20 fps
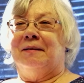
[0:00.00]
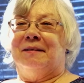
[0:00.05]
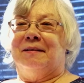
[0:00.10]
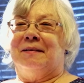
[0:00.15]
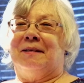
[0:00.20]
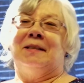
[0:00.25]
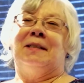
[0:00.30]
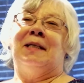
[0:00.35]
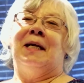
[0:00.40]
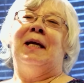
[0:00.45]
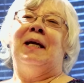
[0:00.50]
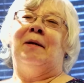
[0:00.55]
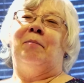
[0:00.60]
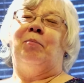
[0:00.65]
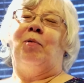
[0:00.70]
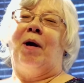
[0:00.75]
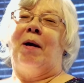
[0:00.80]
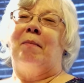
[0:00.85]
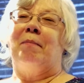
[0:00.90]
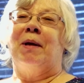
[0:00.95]
because they had
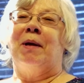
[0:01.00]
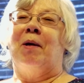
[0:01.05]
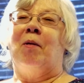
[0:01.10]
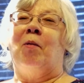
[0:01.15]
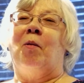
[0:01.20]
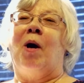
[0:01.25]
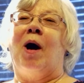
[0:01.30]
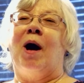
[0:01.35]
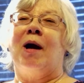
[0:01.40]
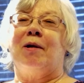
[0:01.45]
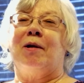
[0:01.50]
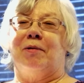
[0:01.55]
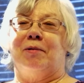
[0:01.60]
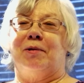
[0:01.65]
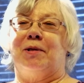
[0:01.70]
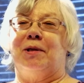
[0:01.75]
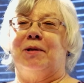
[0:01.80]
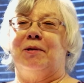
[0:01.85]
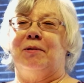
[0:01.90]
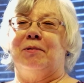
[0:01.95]
brought me a walker
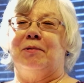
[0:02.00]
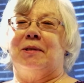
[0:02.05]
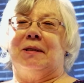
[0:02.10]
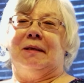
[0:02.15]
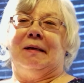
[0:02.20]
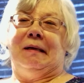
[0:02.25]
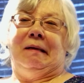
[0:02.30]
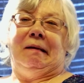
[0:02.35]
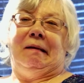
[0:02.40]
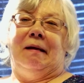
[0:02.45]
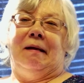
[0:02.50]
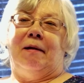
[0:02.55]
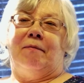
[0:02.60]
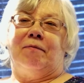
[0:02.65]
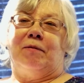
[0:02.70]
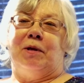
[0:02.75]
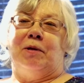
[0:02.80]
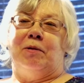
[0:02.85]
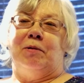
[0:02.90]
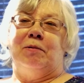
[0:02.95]
to use and I didn't
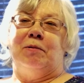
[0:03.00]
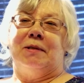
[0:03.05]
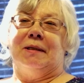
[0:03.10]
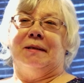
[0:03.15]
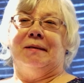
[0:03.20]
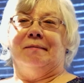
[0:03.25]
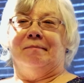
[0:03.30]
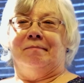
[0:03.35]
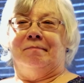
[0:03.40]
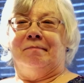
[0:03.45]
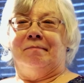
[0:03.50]
have to use it.